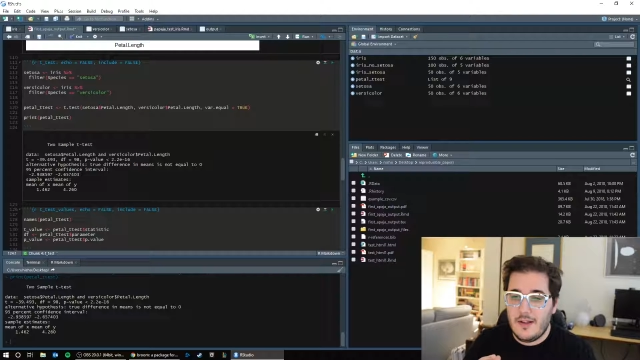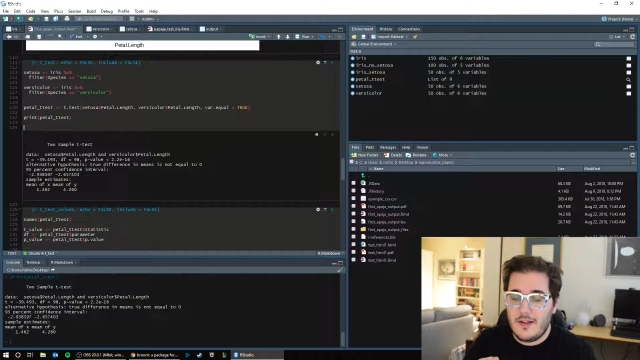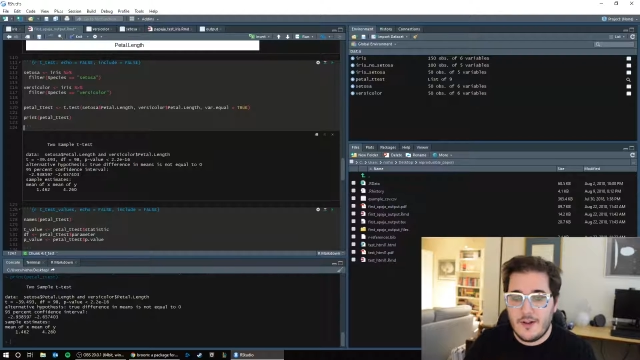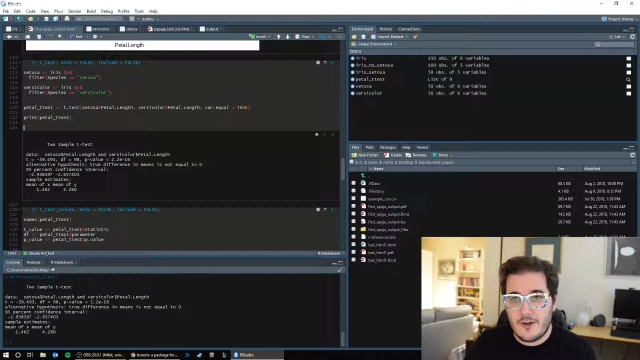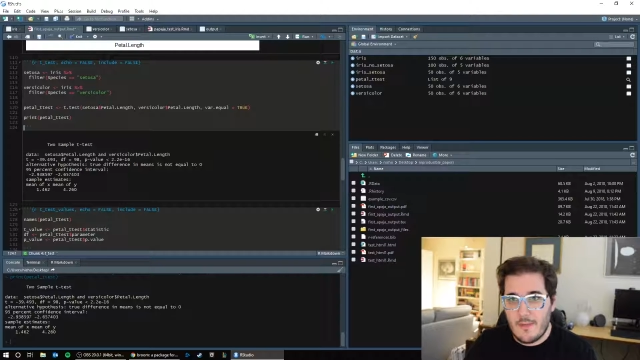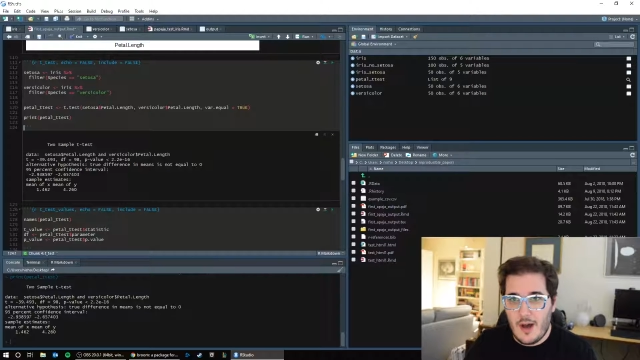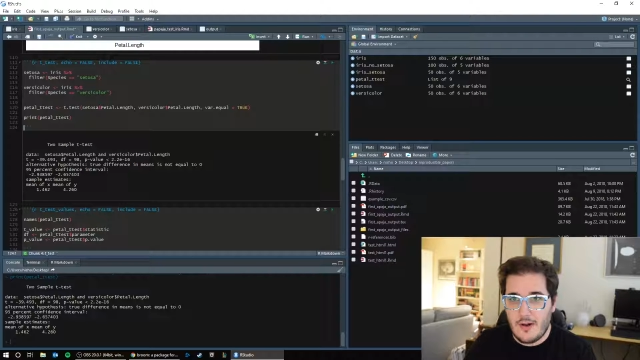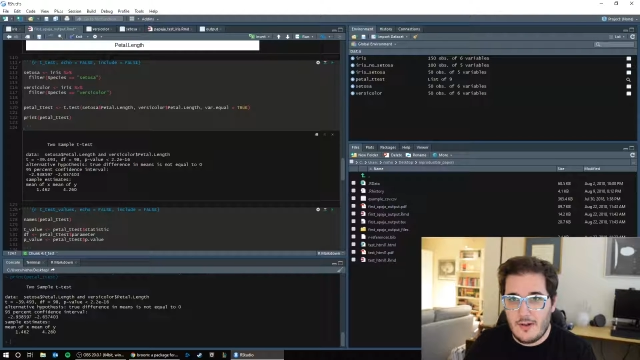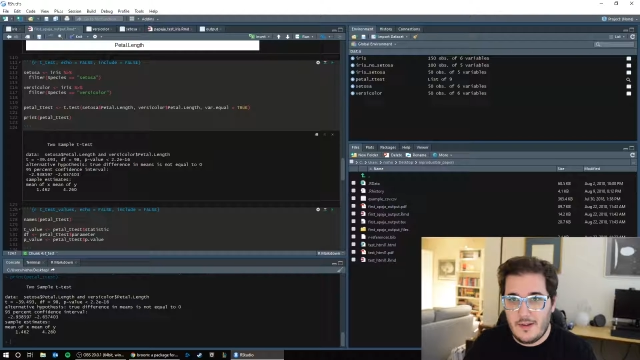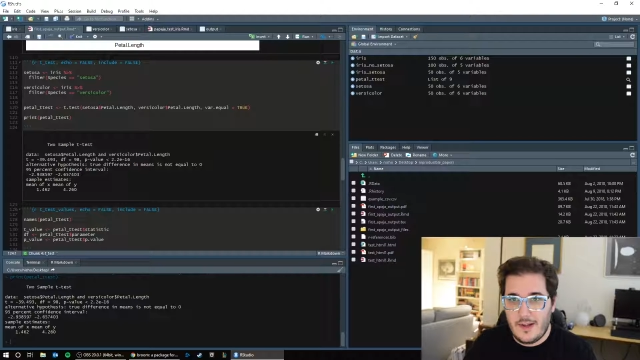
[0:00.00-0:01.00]
linear
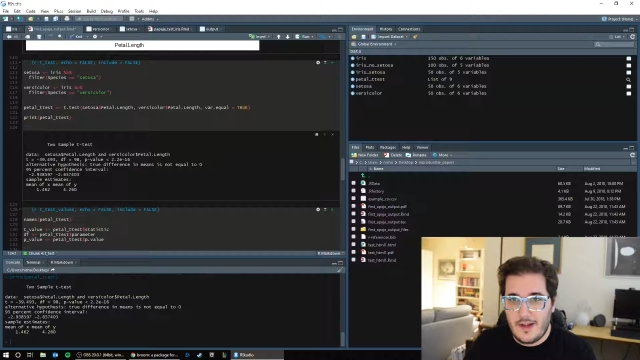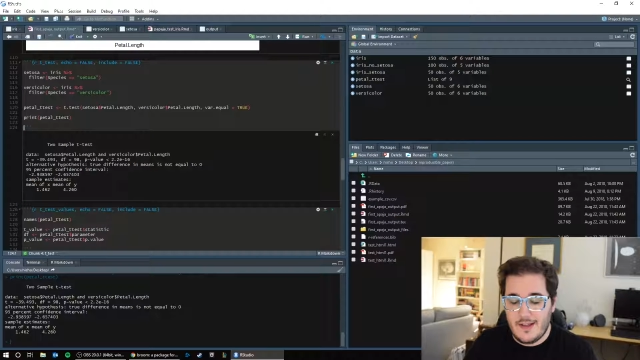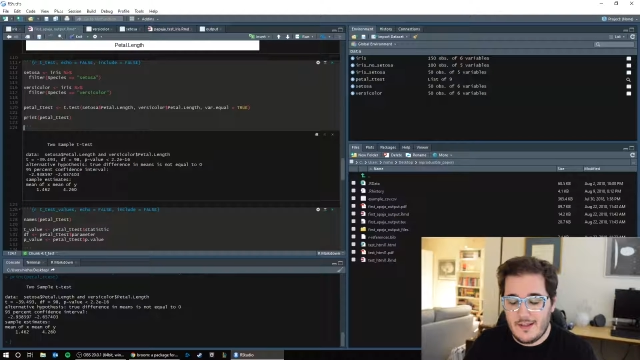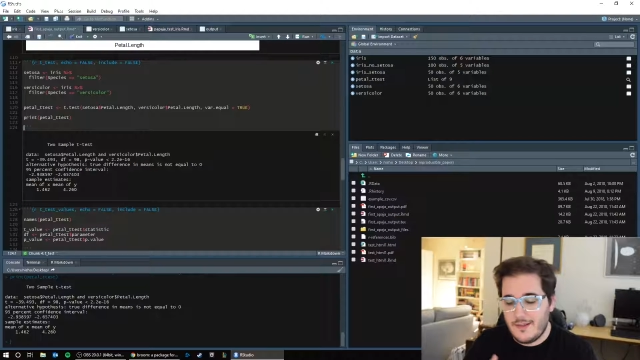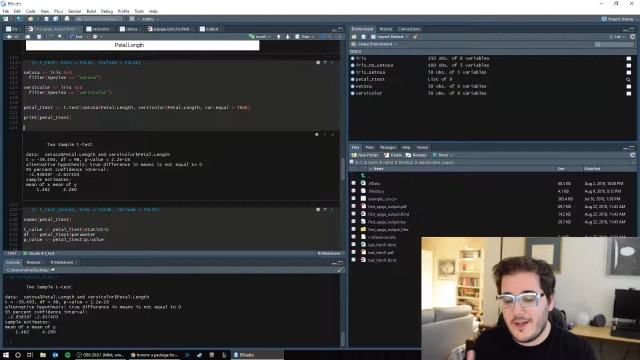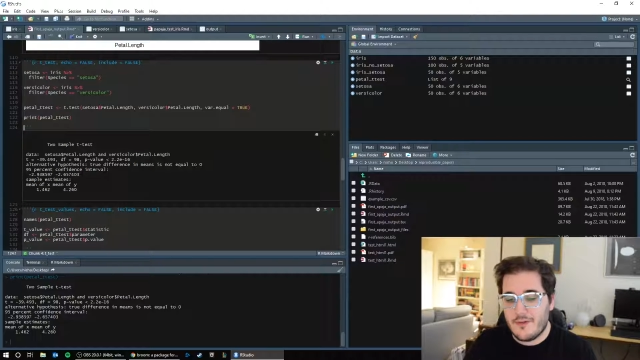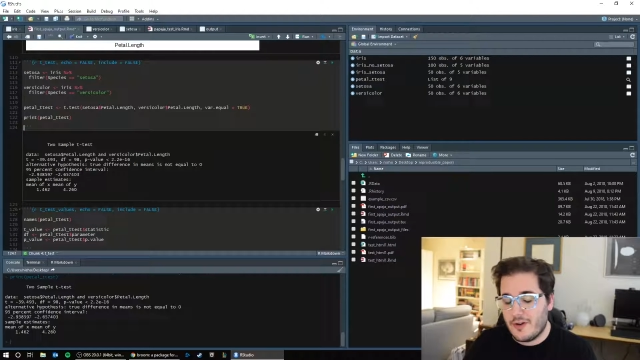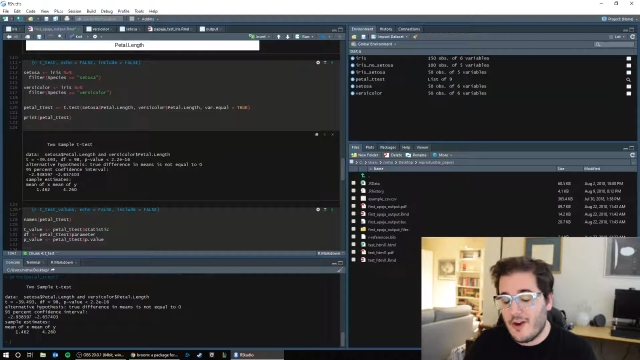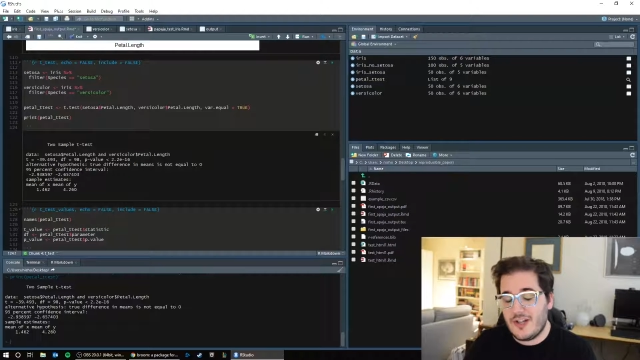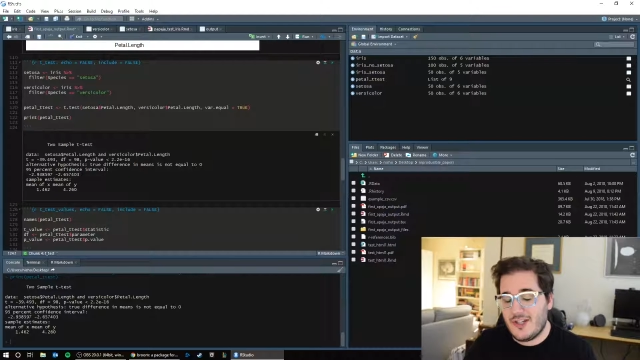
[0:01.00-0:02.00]
model, uh, linear
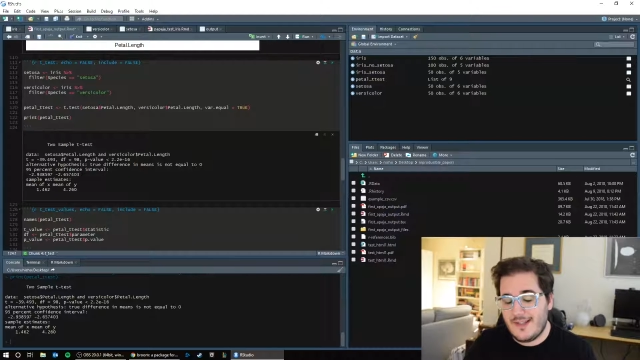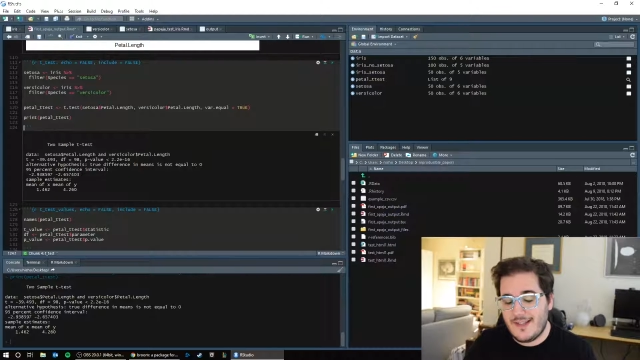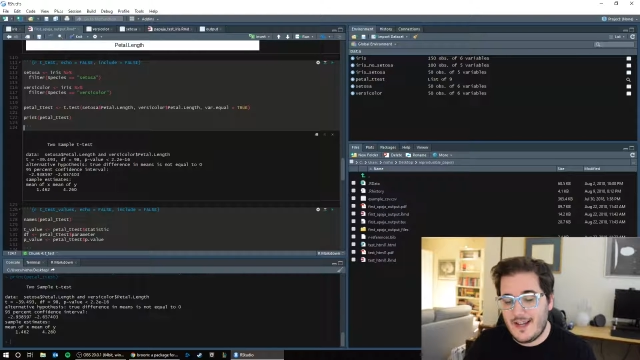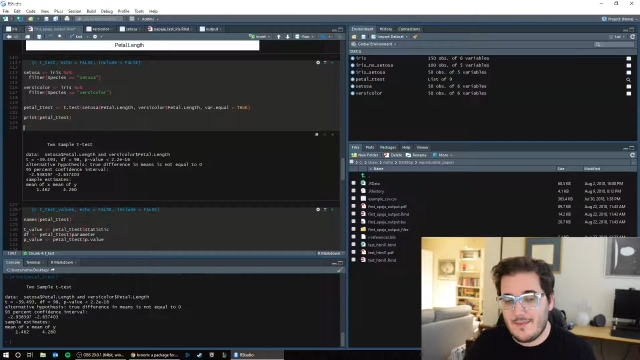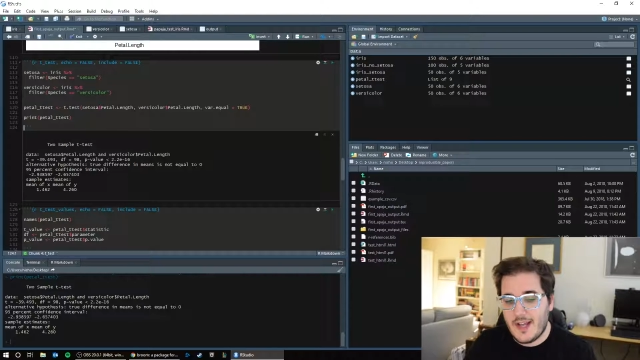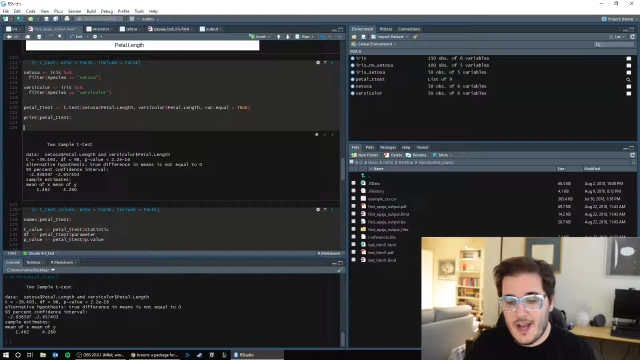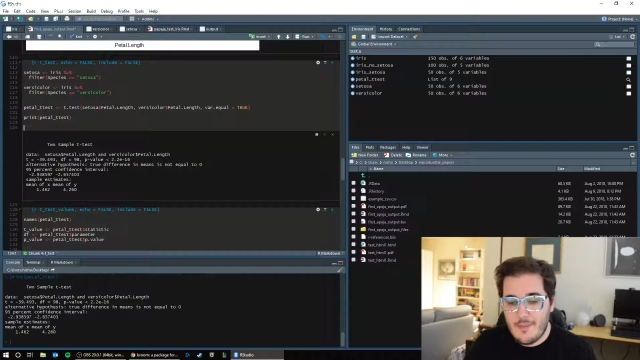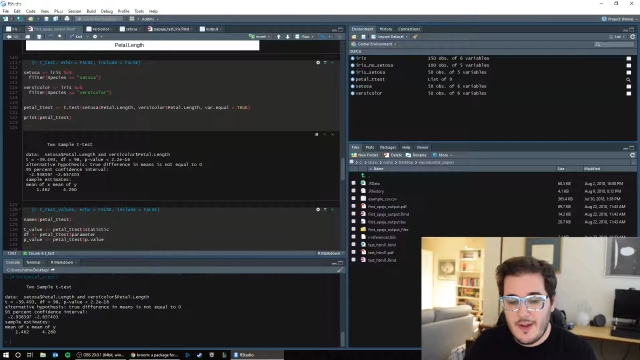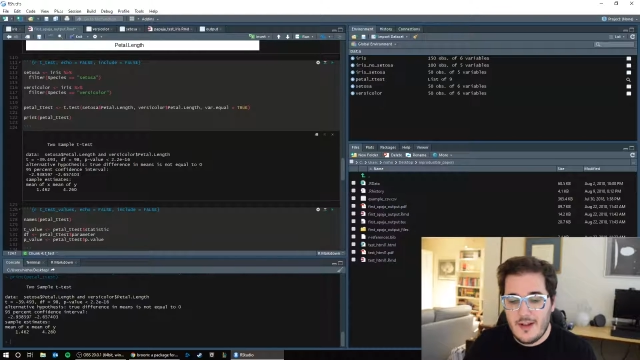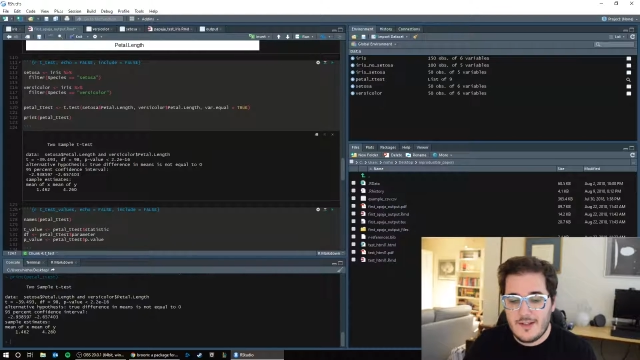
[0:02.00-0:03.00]
regression at the same
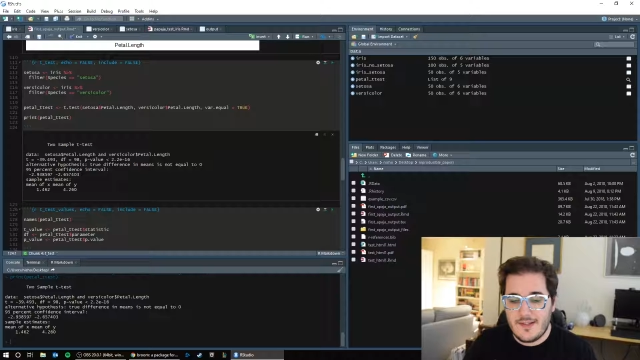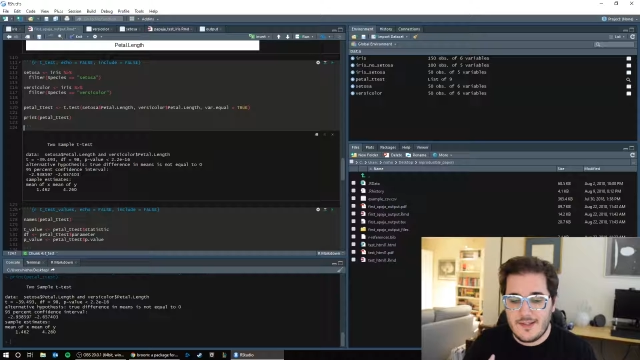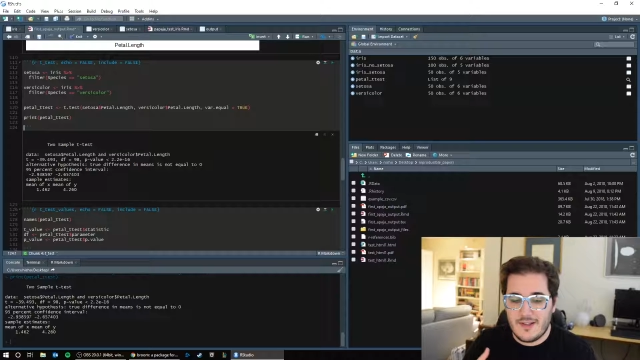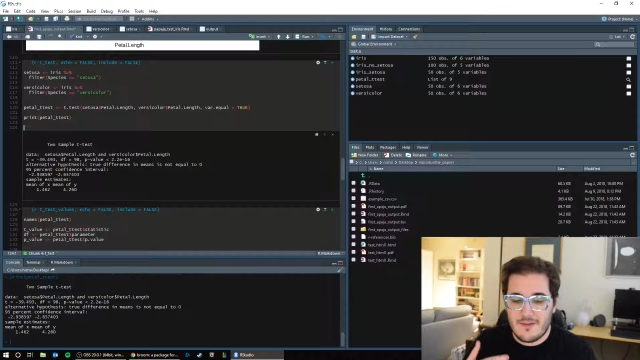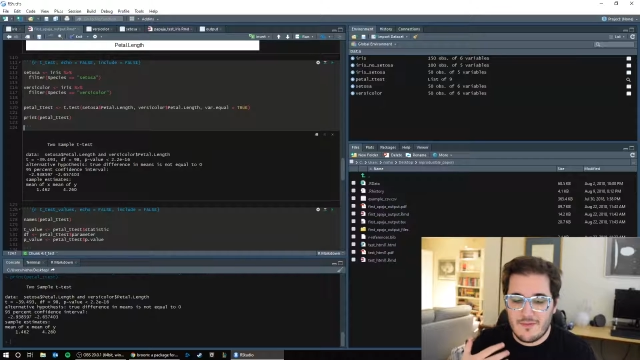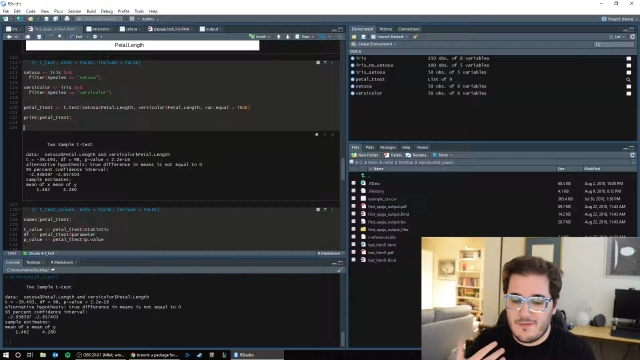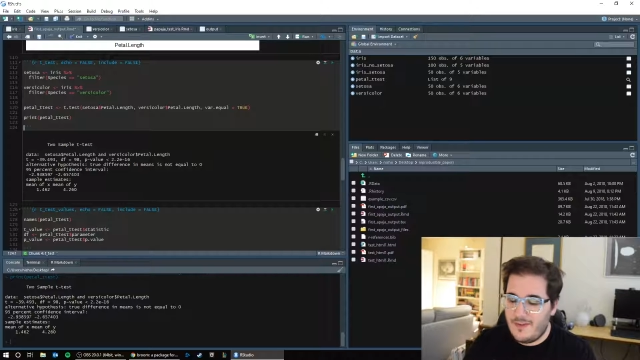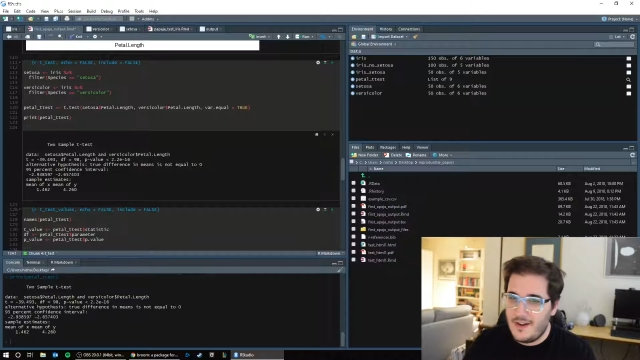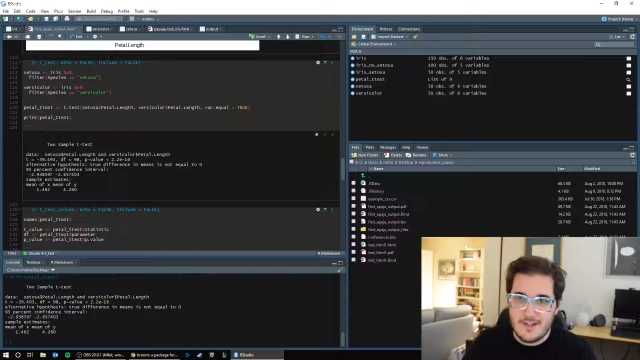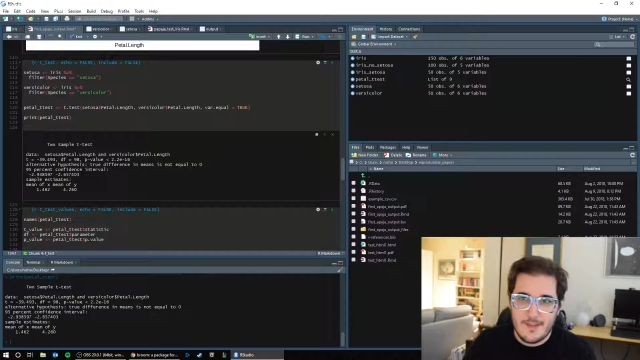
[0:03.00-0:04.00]
time, since they're
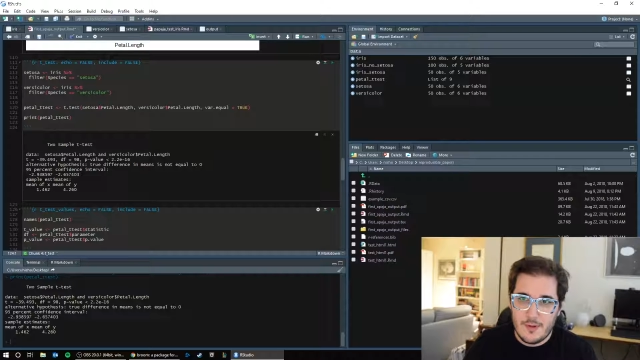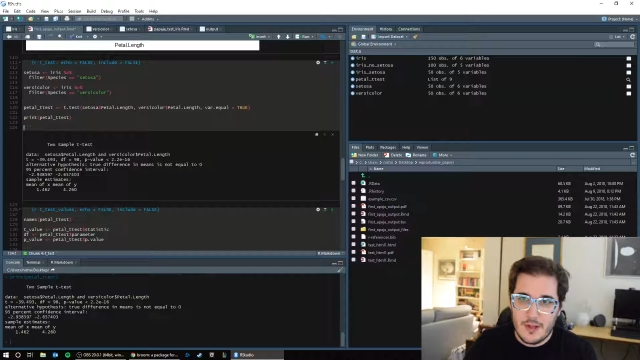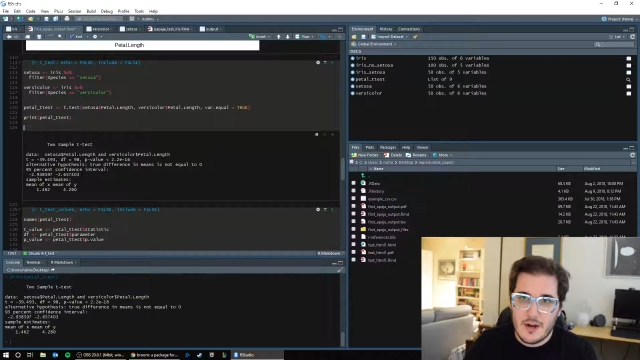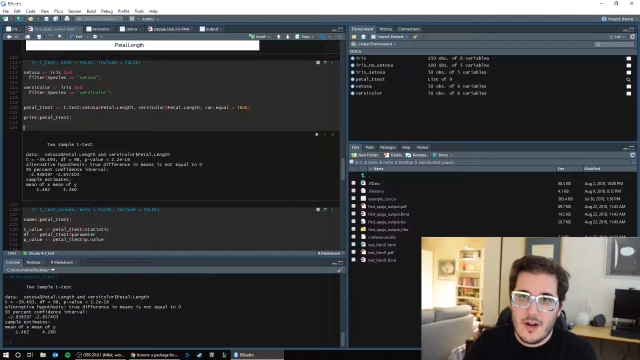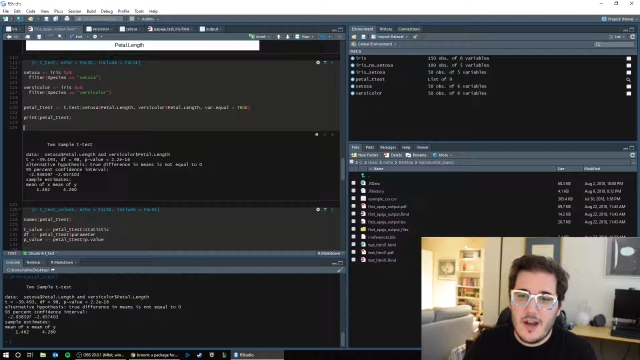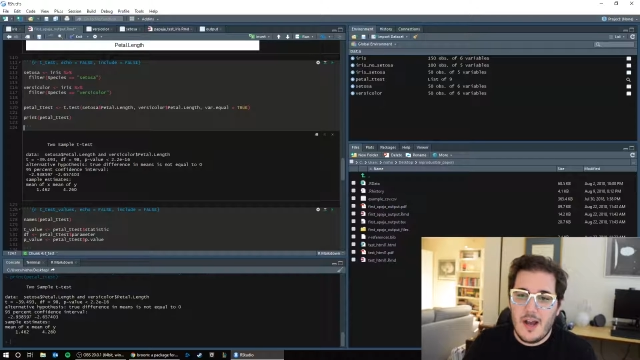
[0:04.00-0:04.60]
very similar.